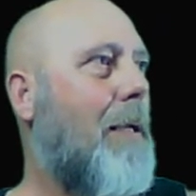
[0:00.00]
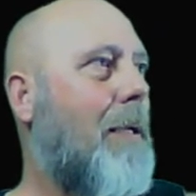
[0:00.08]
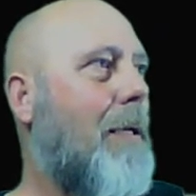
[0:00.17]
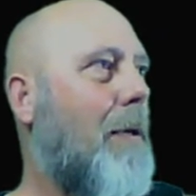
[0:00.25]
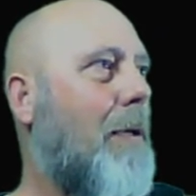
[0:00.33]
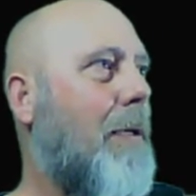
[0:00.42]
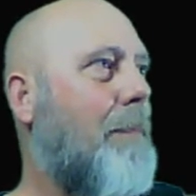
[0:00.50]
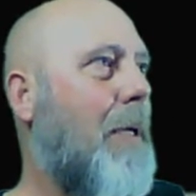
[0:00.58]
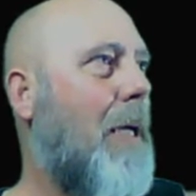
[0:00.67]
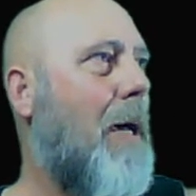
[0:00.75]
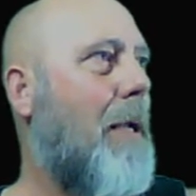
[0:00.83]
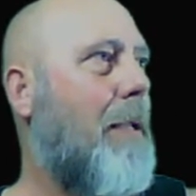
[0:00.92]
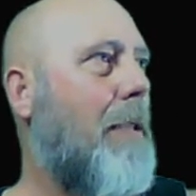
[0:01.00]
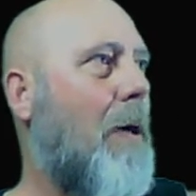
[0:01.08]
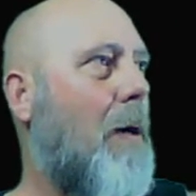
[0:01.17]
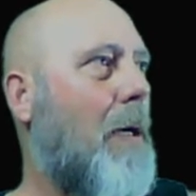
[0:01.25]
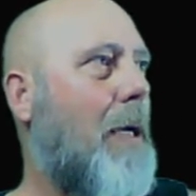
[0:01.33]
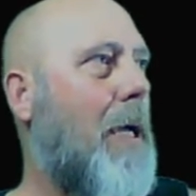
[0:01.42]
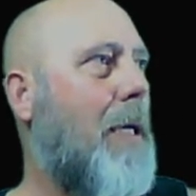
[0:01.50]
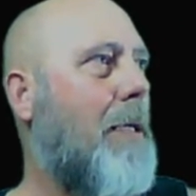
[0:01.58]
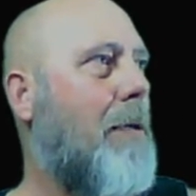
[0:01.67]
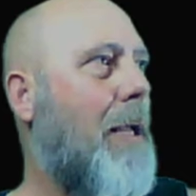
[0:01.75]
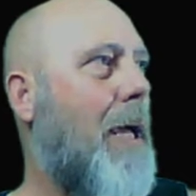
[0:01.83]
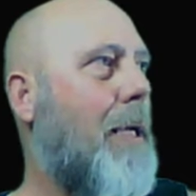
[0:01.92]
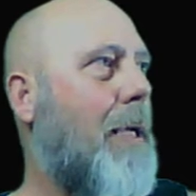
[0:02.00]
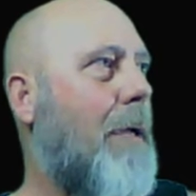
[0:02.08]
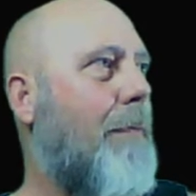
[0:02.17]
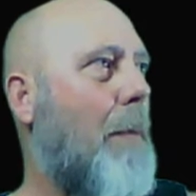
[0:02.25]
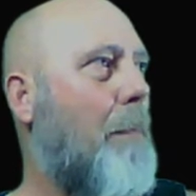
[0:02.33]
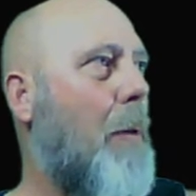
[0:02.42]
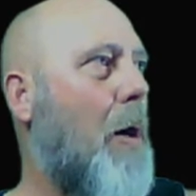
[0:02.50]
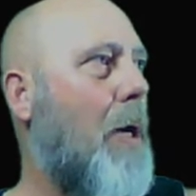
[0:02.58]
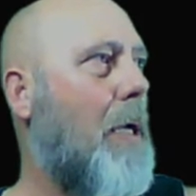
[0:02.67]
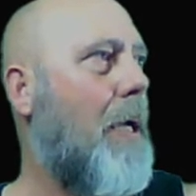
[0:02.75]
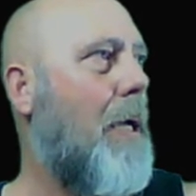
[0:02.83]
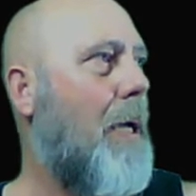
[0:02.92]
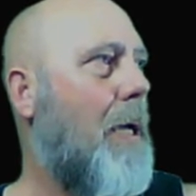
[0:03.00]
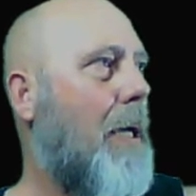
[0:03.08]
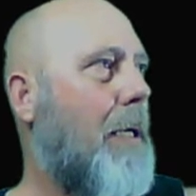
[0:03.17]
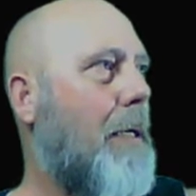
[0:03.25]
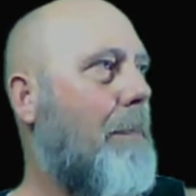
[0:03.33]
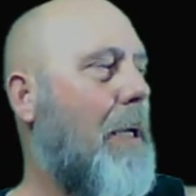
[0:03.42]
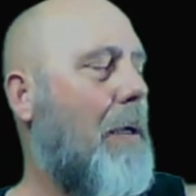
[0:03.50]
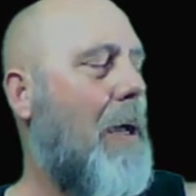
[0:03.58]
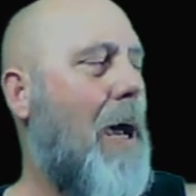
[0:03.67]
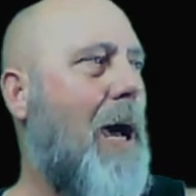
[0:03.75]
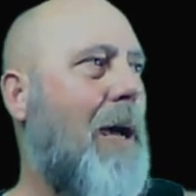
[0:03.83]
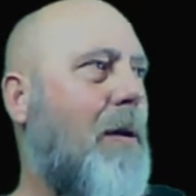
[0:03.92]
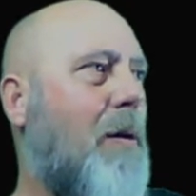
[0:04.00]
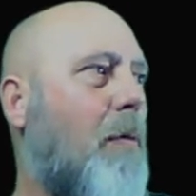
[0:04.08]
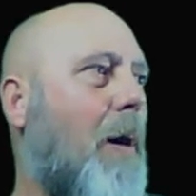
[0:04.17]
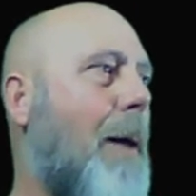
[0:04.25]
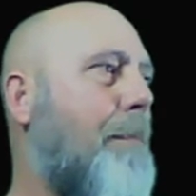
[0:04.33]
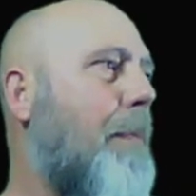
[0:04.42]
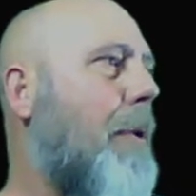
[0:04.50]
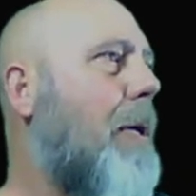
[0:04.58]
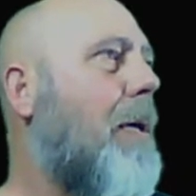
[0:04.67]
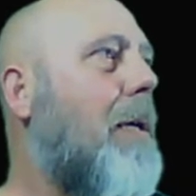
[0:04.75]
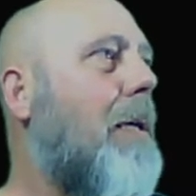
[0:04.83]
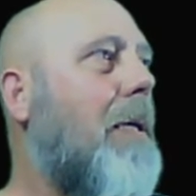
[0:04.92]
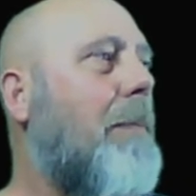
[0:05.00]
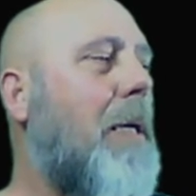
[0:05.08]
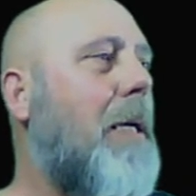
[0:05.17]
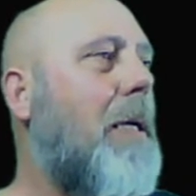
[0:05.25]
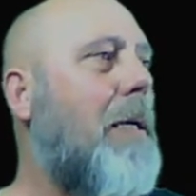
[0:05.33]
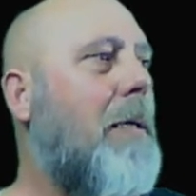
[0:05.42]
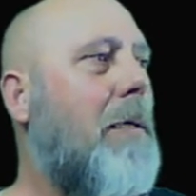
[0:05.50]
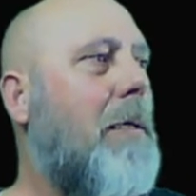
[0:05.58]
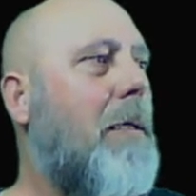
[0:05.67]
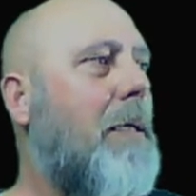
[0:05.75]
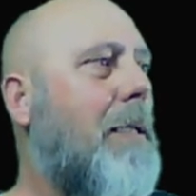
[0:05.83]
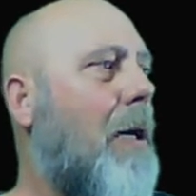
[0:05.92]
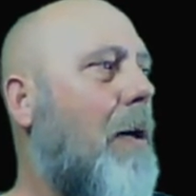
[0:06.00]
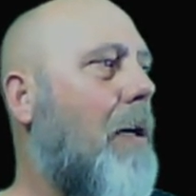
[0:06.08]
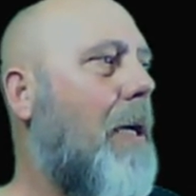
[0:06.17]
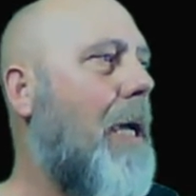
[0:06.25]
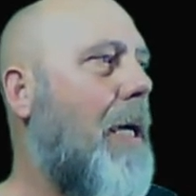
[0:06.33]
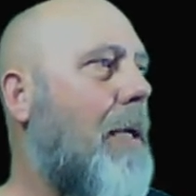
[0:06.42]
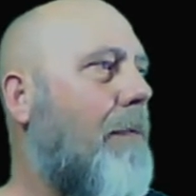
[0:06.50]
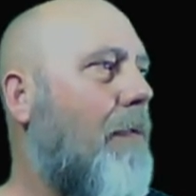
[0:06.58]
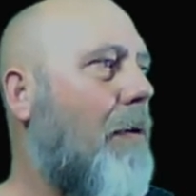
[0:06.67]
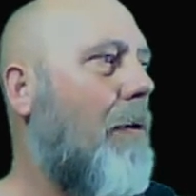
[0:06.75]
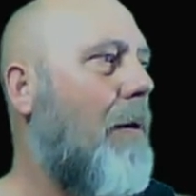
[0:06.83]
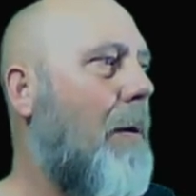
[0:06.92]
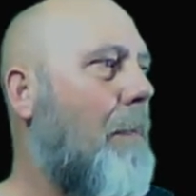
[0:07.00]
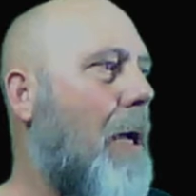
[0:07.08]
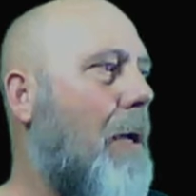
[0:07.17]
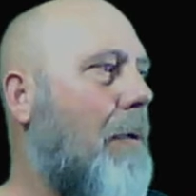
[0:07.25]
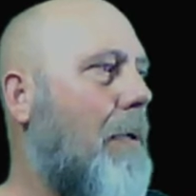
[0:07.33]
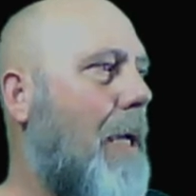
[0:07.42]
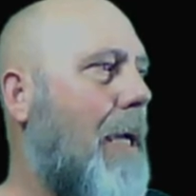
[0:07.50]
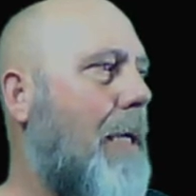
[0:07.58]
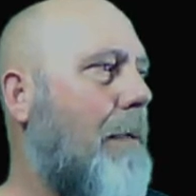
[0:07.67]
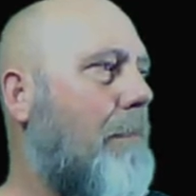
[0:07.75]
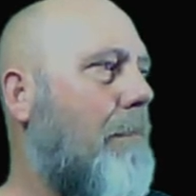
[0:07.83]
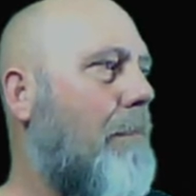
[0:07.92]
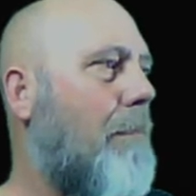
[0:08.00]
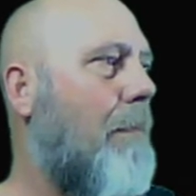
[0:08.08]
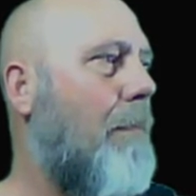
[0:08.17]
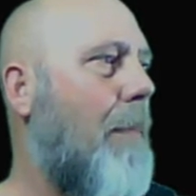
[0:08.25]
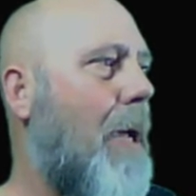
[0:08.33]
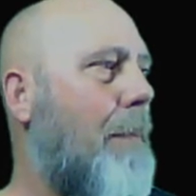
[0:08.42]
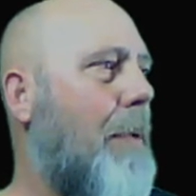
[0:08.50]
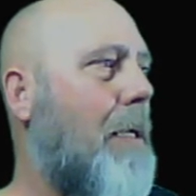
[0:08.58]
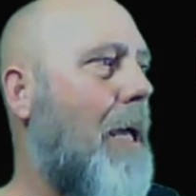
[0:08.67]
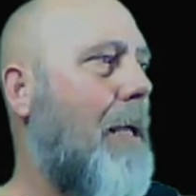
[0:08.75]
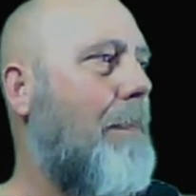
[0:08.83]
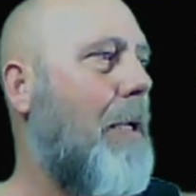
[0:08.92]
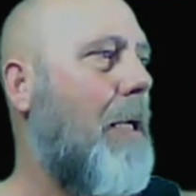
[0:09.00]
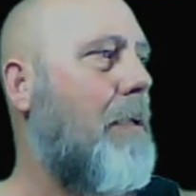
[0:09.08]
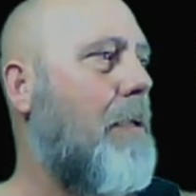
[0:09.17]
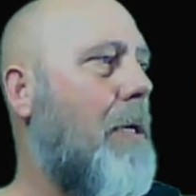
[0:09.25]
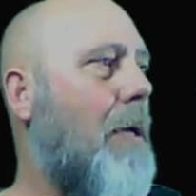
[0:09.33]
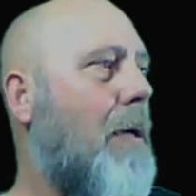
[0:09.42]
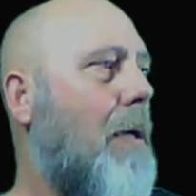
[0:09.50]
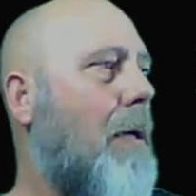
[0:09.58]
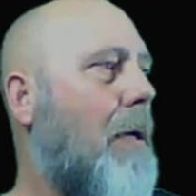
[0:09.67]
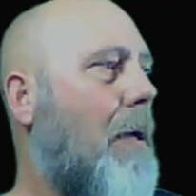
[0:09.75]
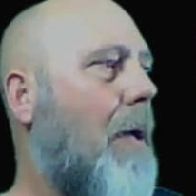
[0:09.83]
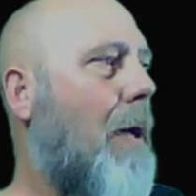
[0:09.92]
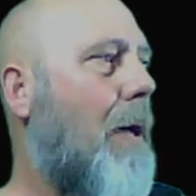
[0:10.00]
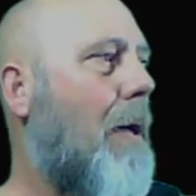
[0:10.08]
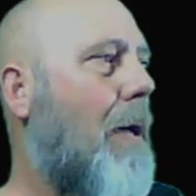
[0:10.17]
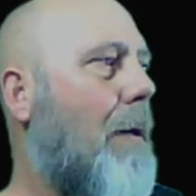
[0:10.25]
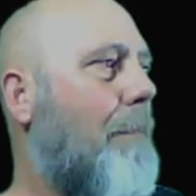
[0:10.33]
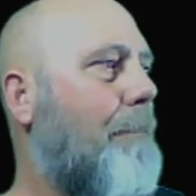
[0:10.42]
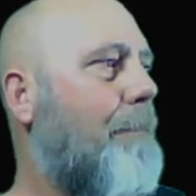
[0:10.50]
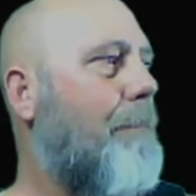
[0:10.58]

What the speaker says: you'd be out of the arcade. Your dad would give you $1, and you'd be crap. You'd be in the arcade for about 8, maybe 10 minutes, and